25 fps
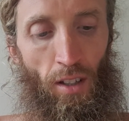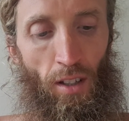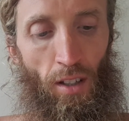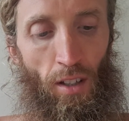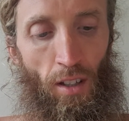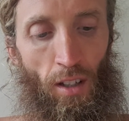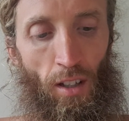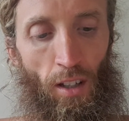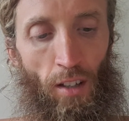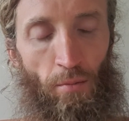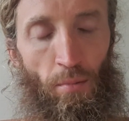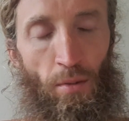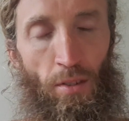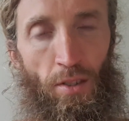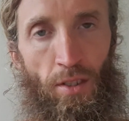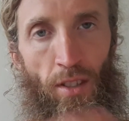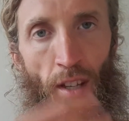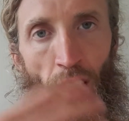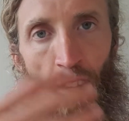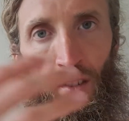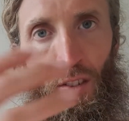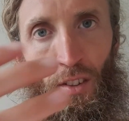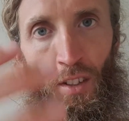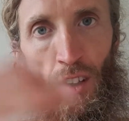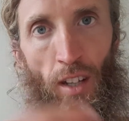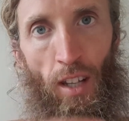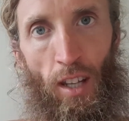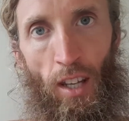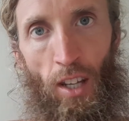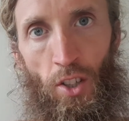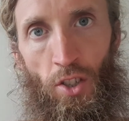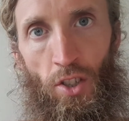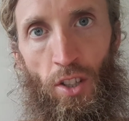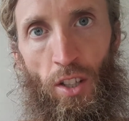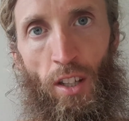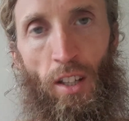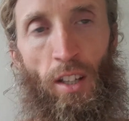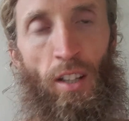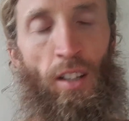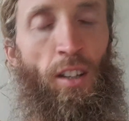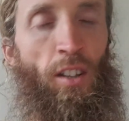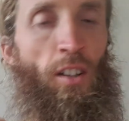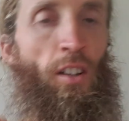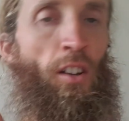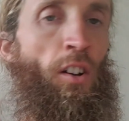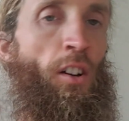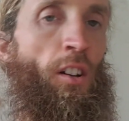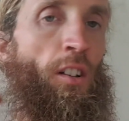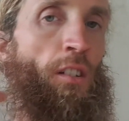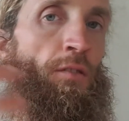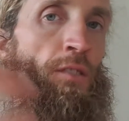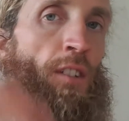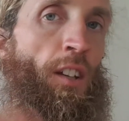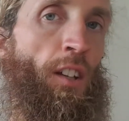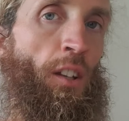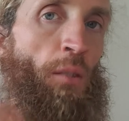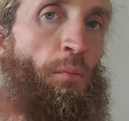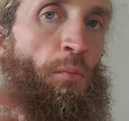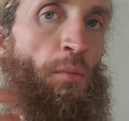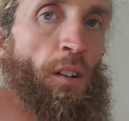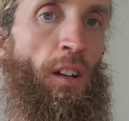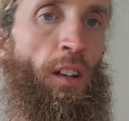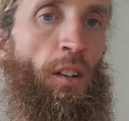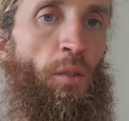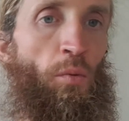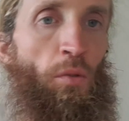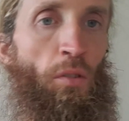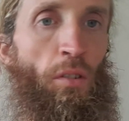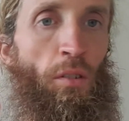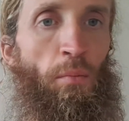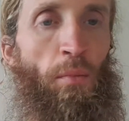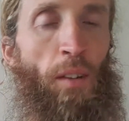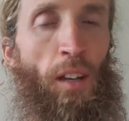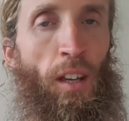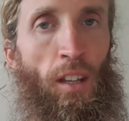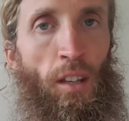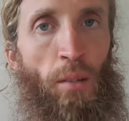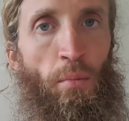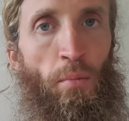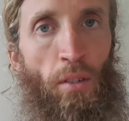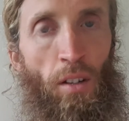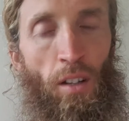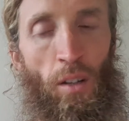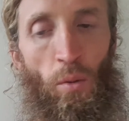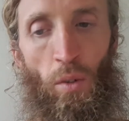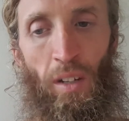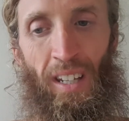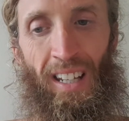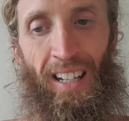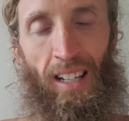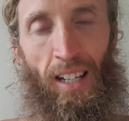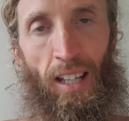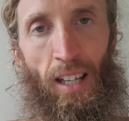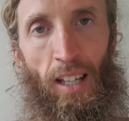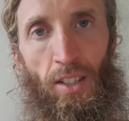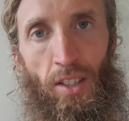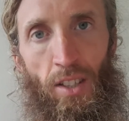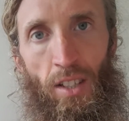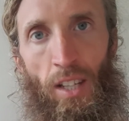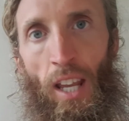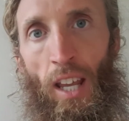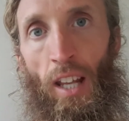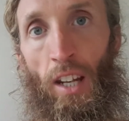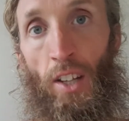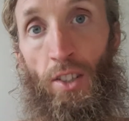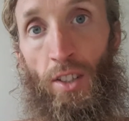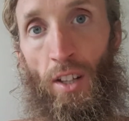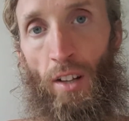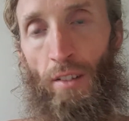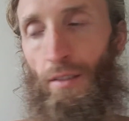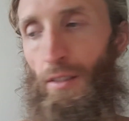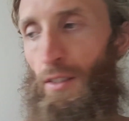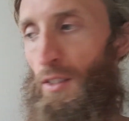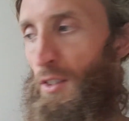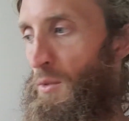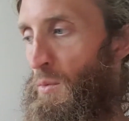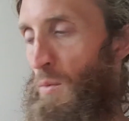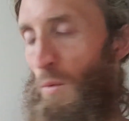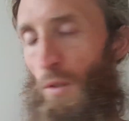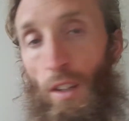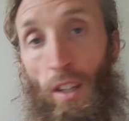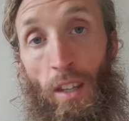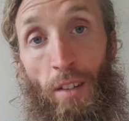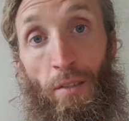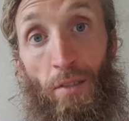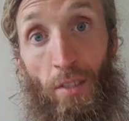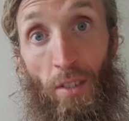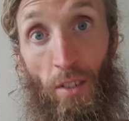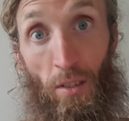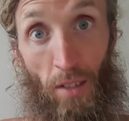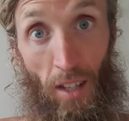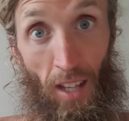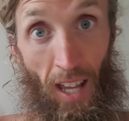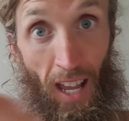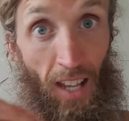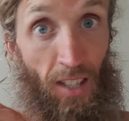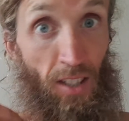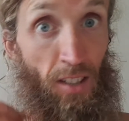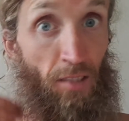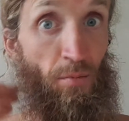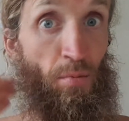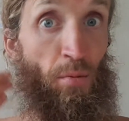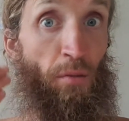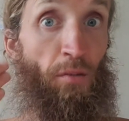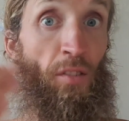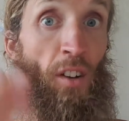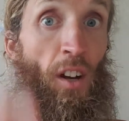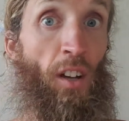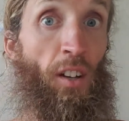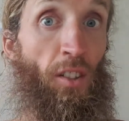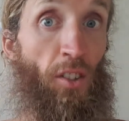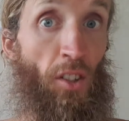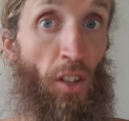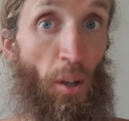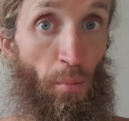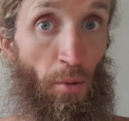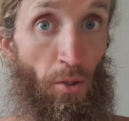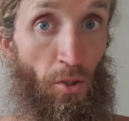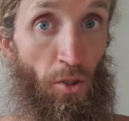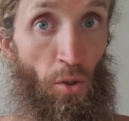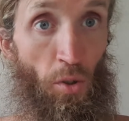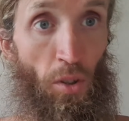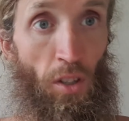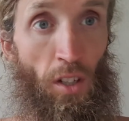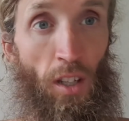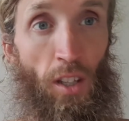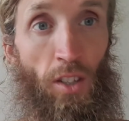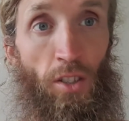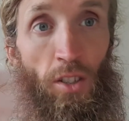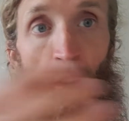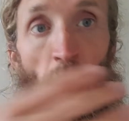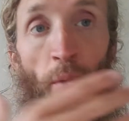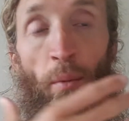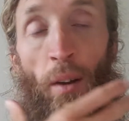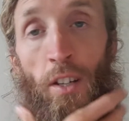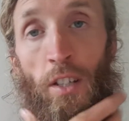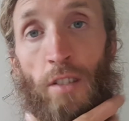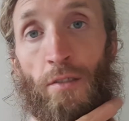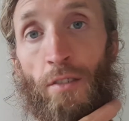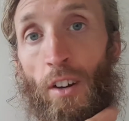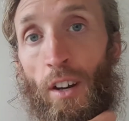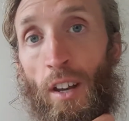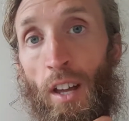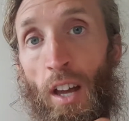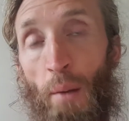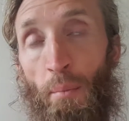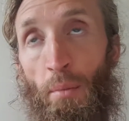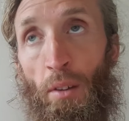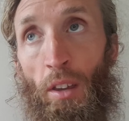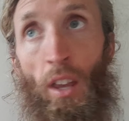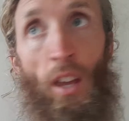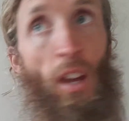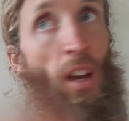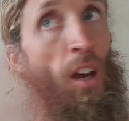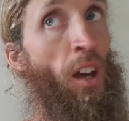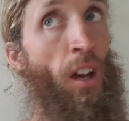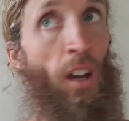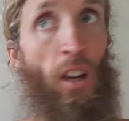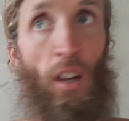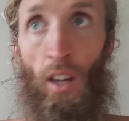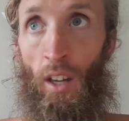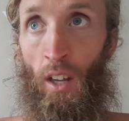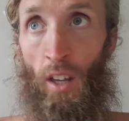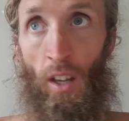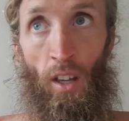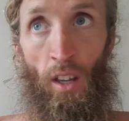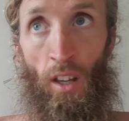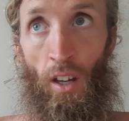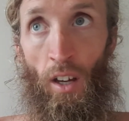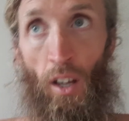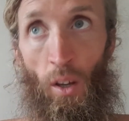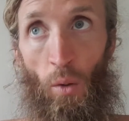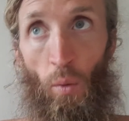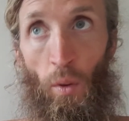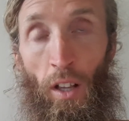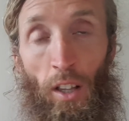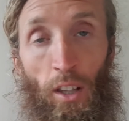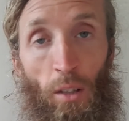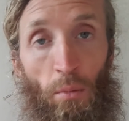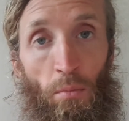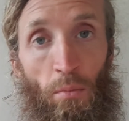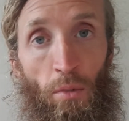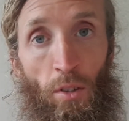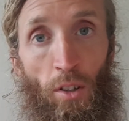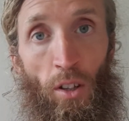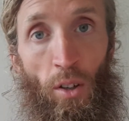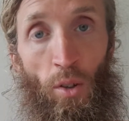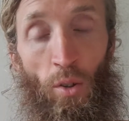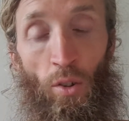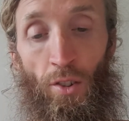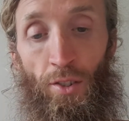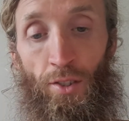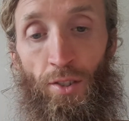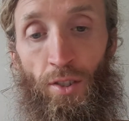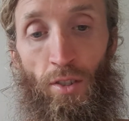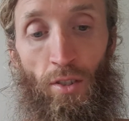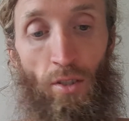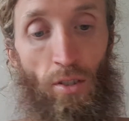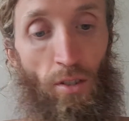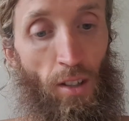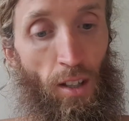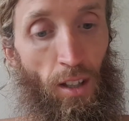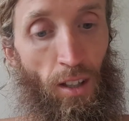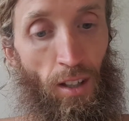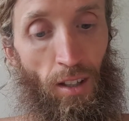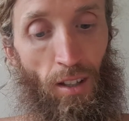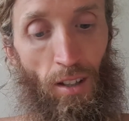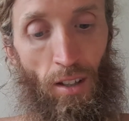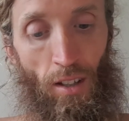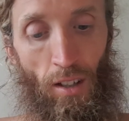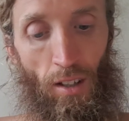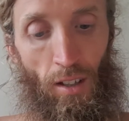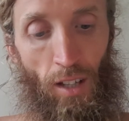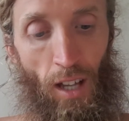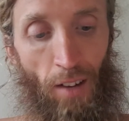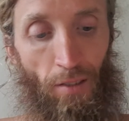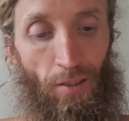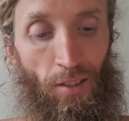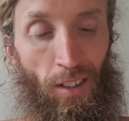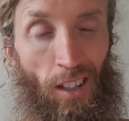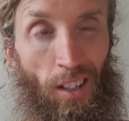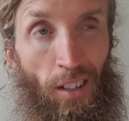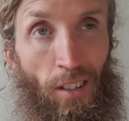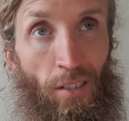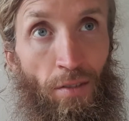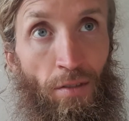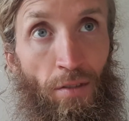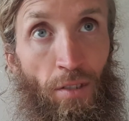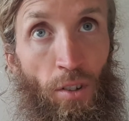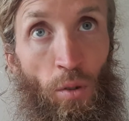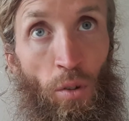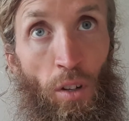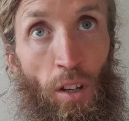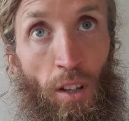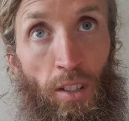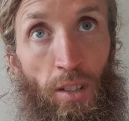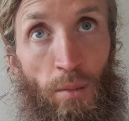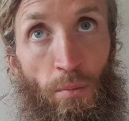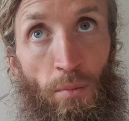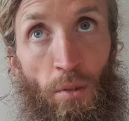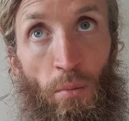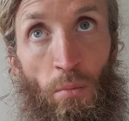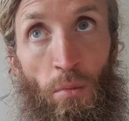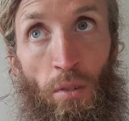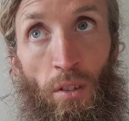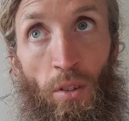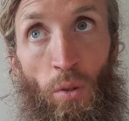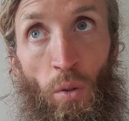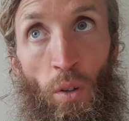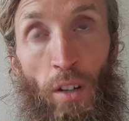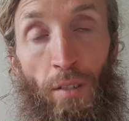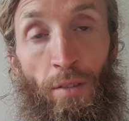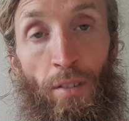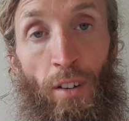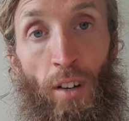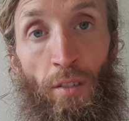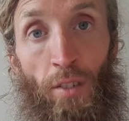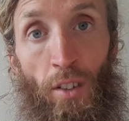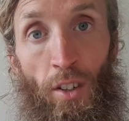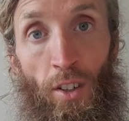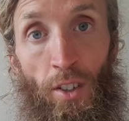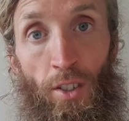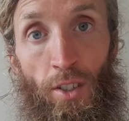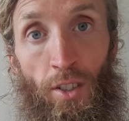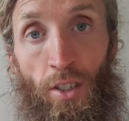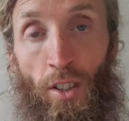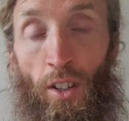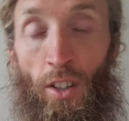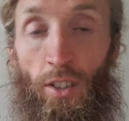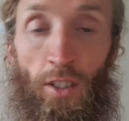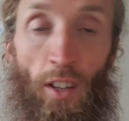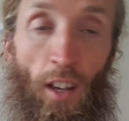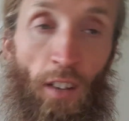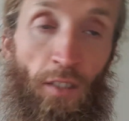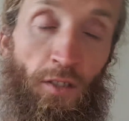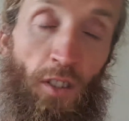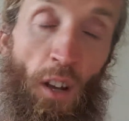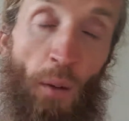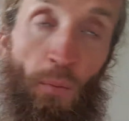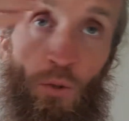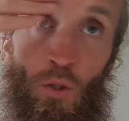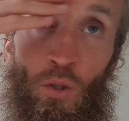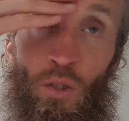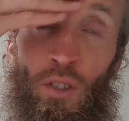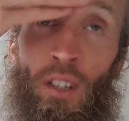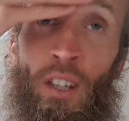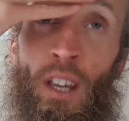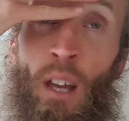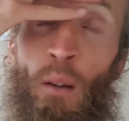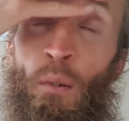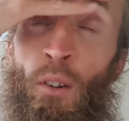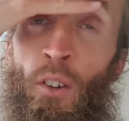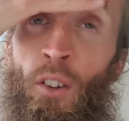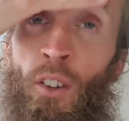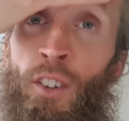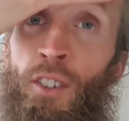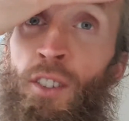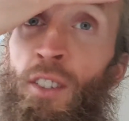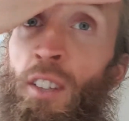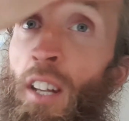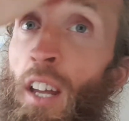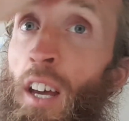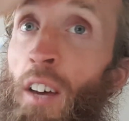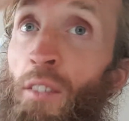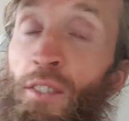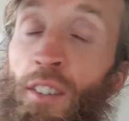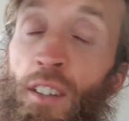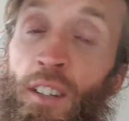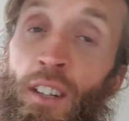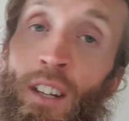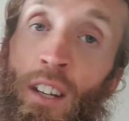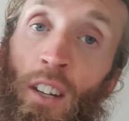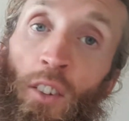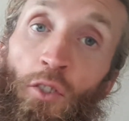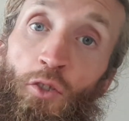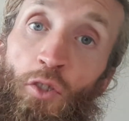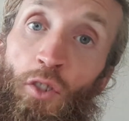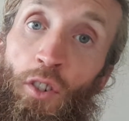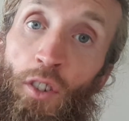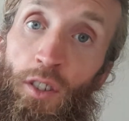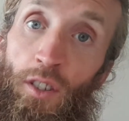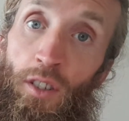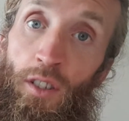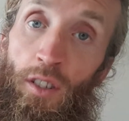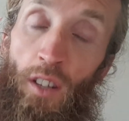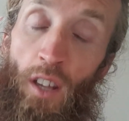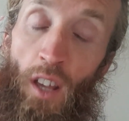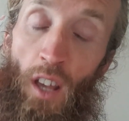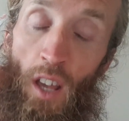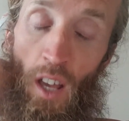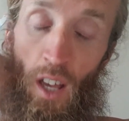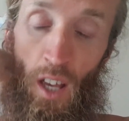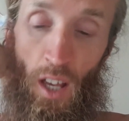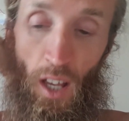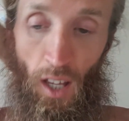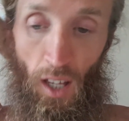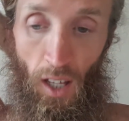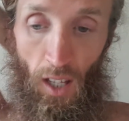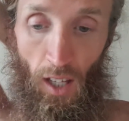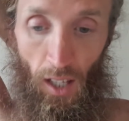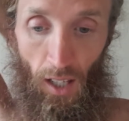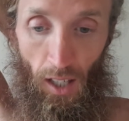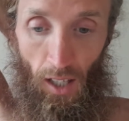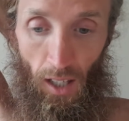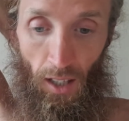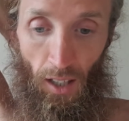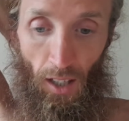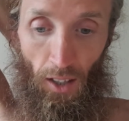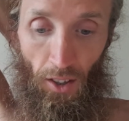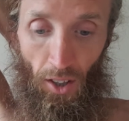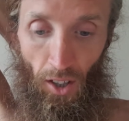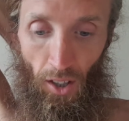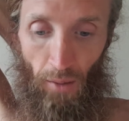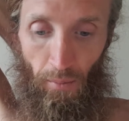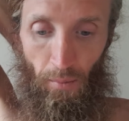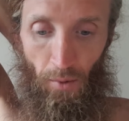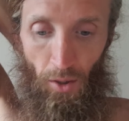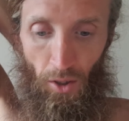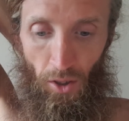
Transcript: I've been saving that energy, and all of that combined will make the body want to cleanse and heal itself, given as I've provided the opportunity. So I'm actually very happy. I welcome colds. I haven't had a flu-like symptom in twenty-five years because I stopped using chemicals, and I haven't had any drugs in that time.